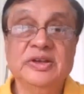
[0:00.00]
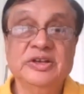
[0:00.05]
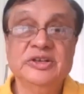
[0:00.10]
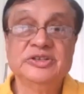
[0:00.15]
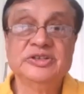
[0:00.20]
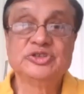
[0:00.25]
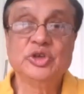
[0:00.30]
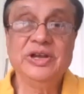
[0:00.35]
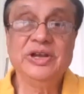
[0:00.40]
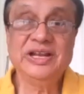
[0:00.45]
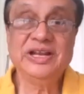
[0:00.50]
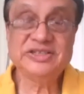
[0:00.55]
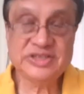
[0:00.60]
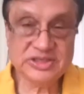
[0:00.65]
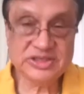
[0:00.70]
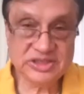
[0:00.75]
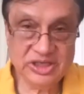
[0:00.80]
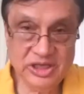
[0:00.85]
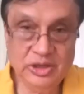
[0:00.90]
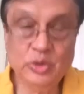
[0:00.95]
So let's
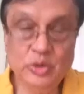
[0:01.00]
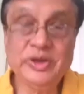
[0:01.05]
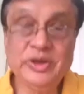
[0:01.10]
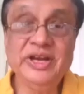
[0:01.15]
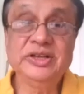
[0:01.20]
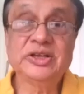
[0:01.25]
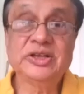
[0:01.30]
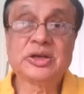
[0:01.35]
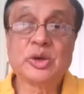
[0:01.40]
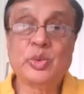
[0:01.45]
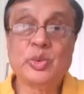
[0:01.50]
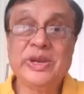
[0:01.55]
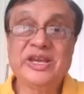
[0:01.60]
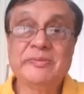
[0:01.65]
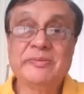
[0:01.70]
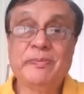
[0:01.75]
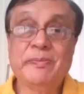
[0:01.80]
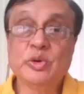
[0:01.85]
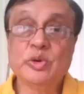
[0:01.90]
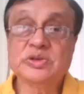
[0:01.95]
look at the
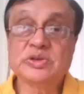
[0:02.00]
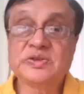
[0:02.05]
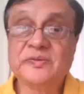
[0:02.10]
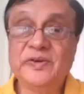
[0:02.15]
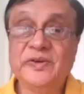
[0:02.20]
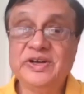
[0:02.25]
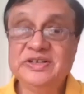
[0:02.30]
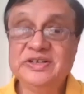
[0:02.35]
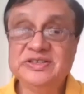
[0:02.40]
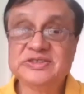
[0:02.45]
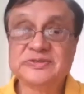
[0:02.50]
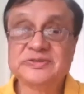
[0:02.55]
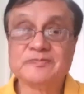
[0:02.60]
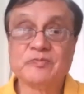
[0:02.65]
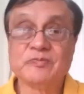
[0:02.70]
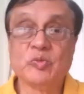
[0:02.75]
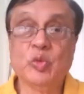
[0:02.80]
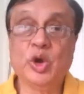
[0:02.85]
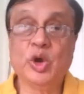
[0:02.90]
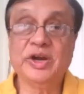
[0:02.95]
QuickBooks first.
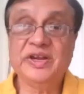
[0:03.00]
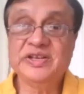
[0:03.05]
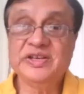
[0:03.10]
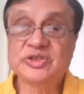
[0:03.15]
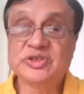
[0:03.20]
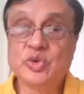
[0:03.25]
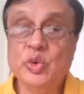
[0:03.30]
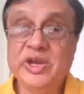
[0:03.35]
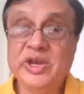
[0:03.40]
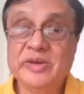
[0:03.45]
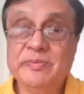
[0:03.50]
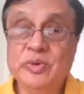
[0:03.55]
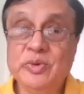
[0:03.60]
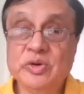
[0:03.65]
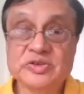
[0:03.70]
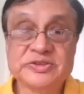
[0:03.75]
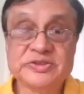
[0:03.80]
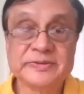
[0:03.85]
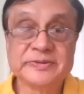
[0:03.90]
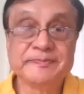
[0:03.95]
What is
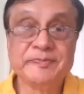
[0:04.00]
QuickBooks?